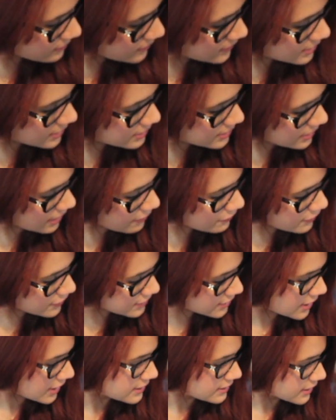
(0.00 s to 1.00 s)
Just
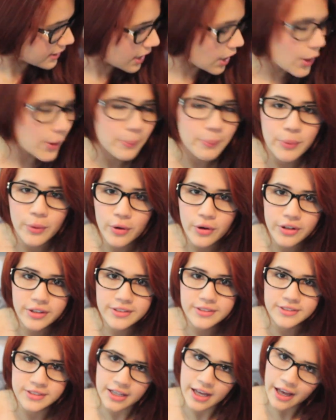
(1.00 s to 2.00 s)
emphasizing how
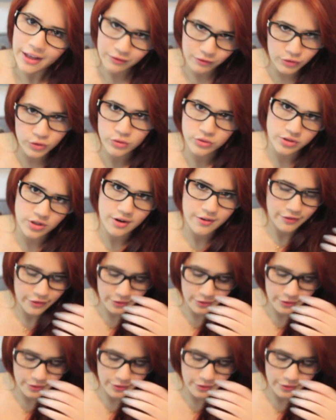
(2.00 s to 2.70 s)
important headphones are